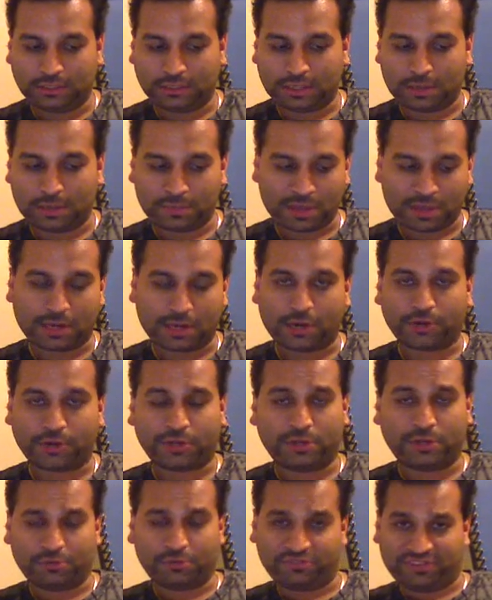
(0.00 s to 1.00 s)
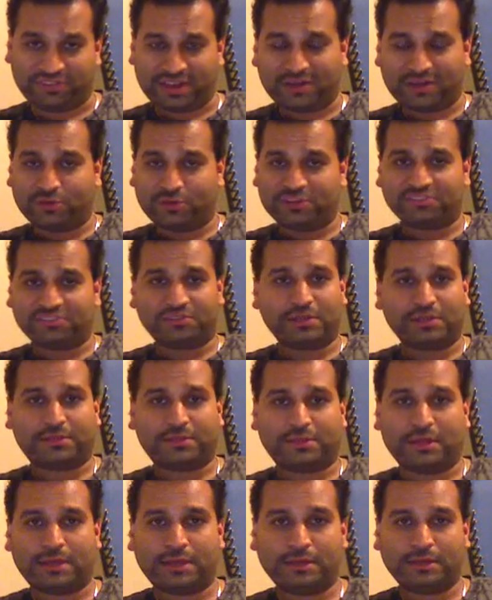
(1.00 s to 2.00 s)
am not arrogant. I was not raised
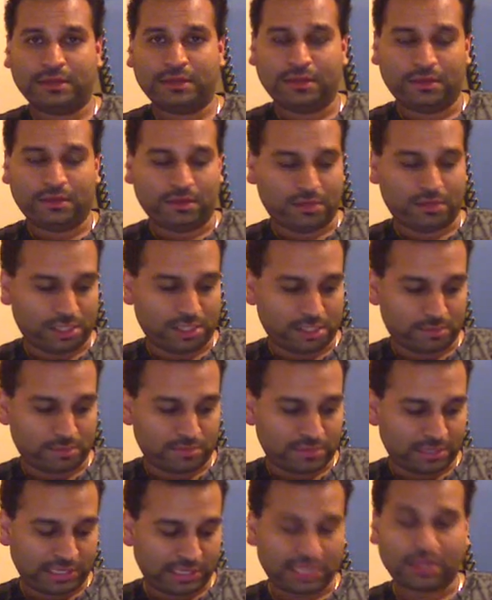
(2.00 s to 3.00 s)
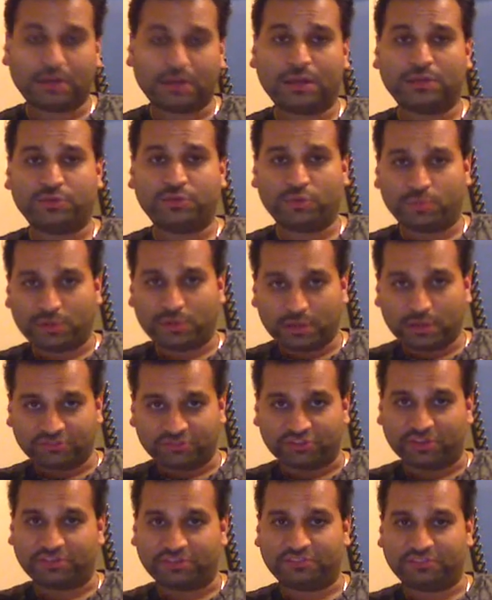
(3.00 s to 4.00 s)
like that. Uh, but again, I do
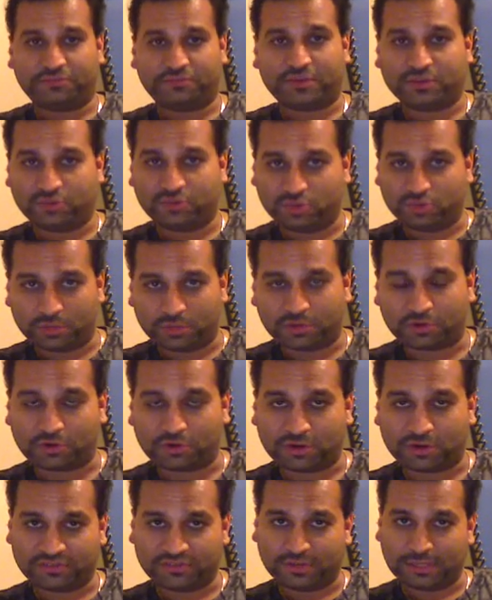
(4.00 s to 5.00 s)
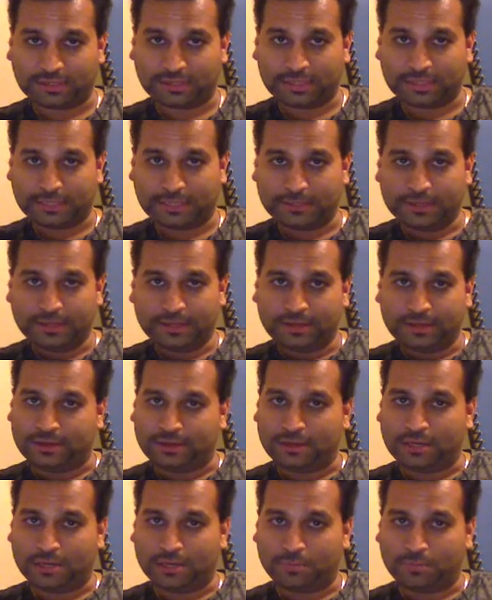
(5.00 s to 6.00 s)
apologize if I do come across like that.
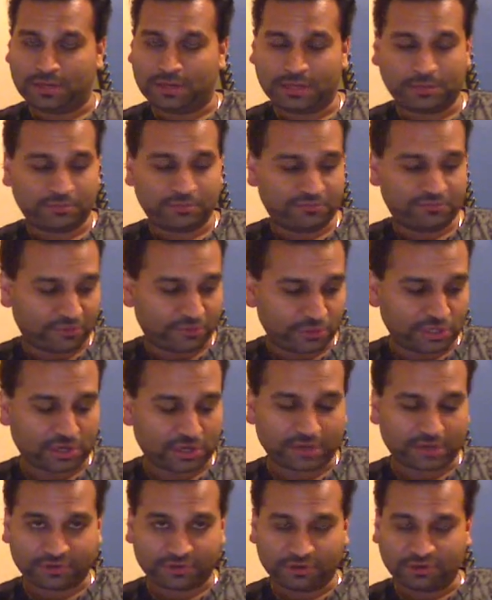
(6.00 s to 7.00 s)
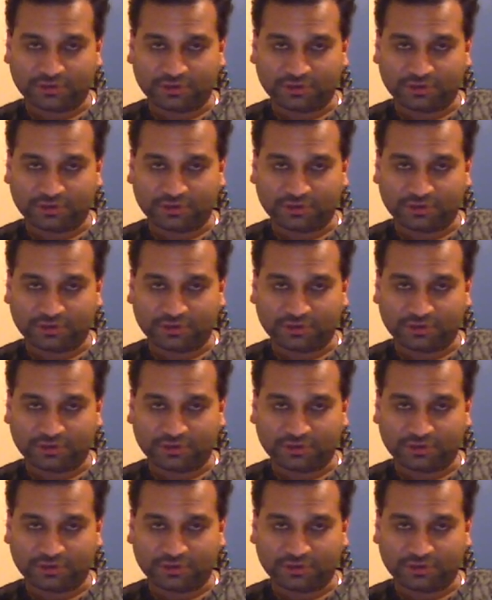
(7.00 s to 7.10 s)
Um, I am a very confident